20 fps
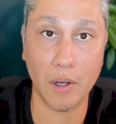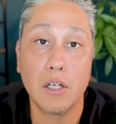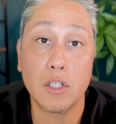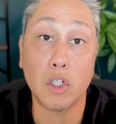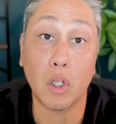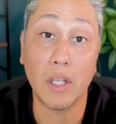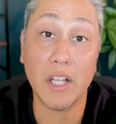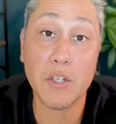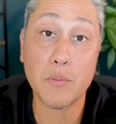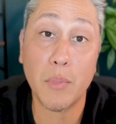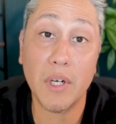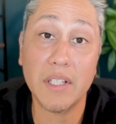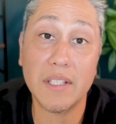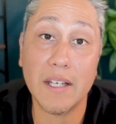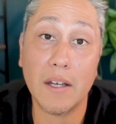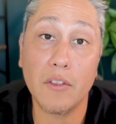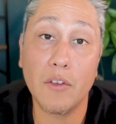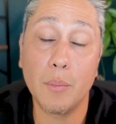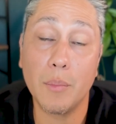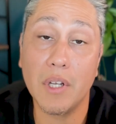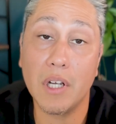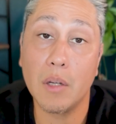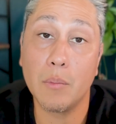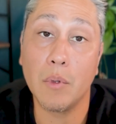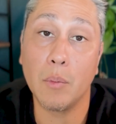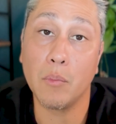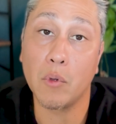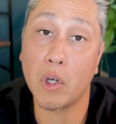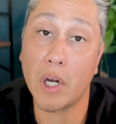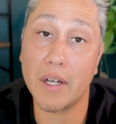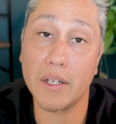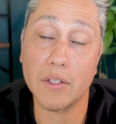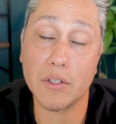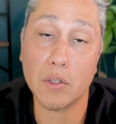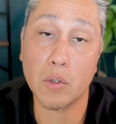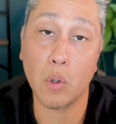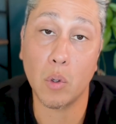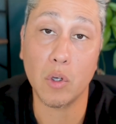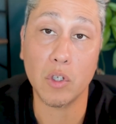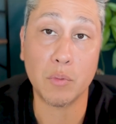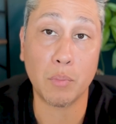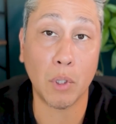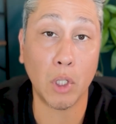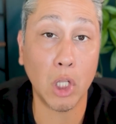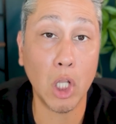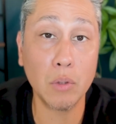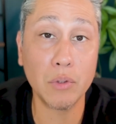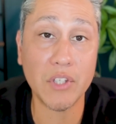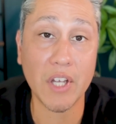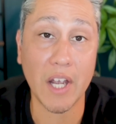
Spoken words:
So let's break down the minimum credit scores per loan